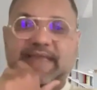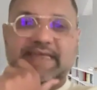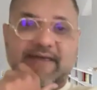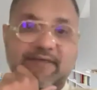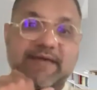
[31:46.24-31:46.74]

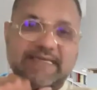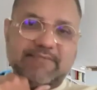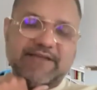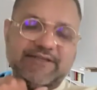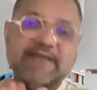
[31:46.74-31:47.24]
other big
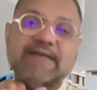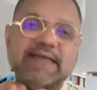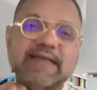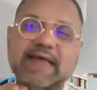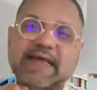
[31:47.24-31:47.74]
dimension
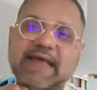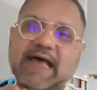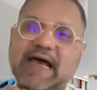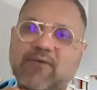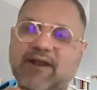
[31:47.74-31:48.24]

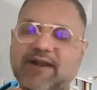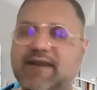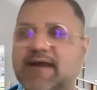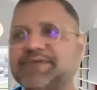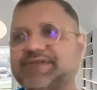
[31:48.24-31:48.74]
when it
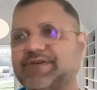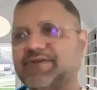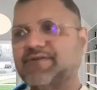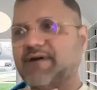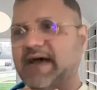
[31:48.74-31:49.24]
comes
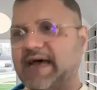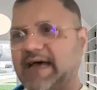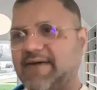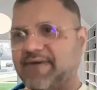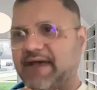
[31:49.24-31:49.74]
to
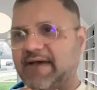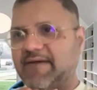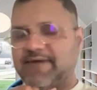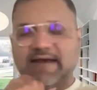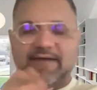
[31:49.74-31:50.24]

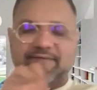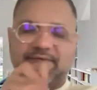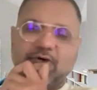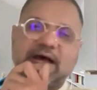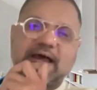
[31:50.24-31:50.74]

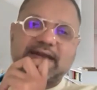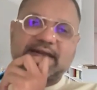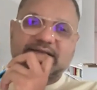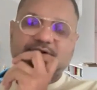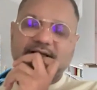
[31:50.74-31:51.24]
video
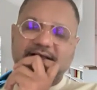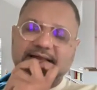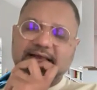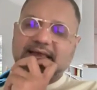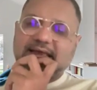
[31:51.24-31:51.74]
content as well.
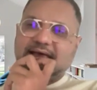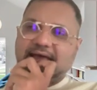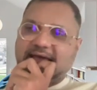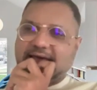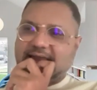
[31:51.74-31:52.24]

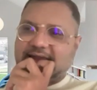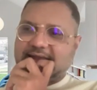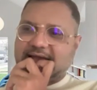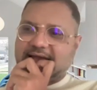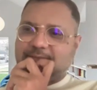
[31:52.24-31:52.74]

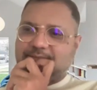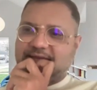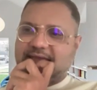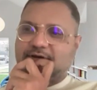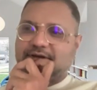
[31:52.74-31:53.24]
And
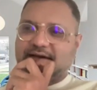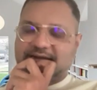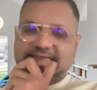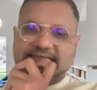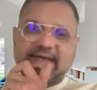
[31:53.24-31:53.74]
being able to
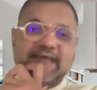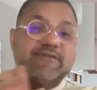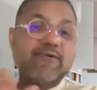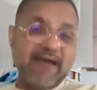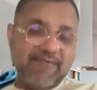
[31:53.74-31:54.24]
understand.
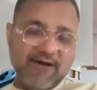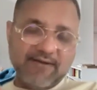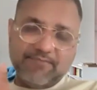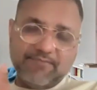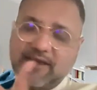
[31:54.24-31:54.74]
So we
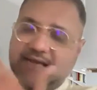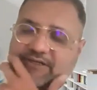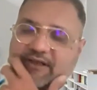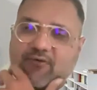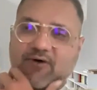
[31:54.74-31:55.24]

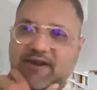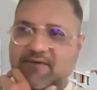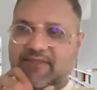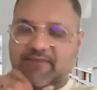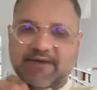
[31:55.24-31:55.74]
actually are
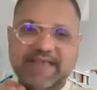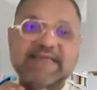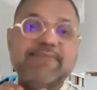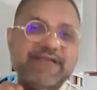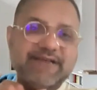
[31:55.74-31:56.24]
working with a big
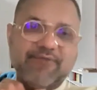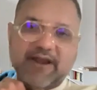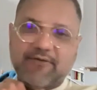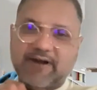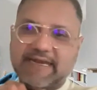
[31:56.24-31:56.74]
CPG
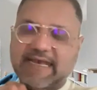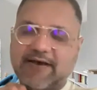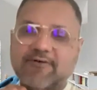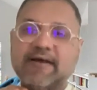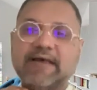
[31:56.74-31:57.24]
brand right
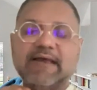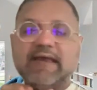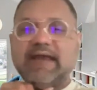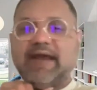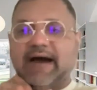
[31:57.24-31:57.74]
now.
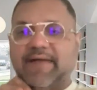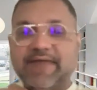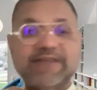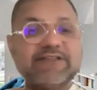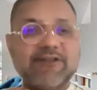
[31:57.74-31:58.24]

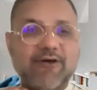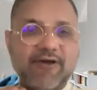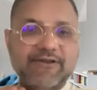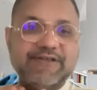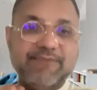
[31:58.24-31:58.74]
They just
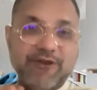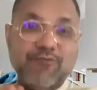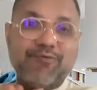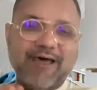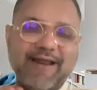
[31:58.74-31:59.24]
launched some new
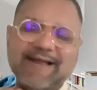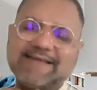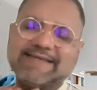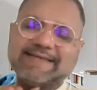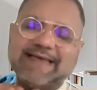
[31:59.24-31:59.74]

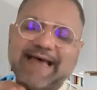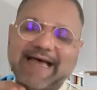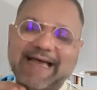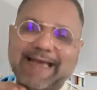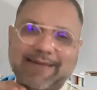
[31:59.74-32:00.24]
products
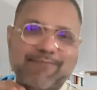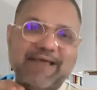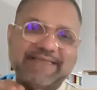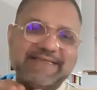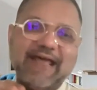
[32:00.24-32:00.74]
in
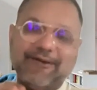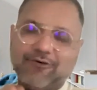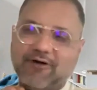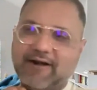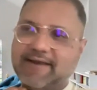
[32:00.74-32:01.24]
men's
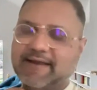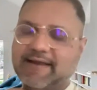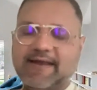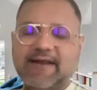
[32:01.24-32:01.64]
category,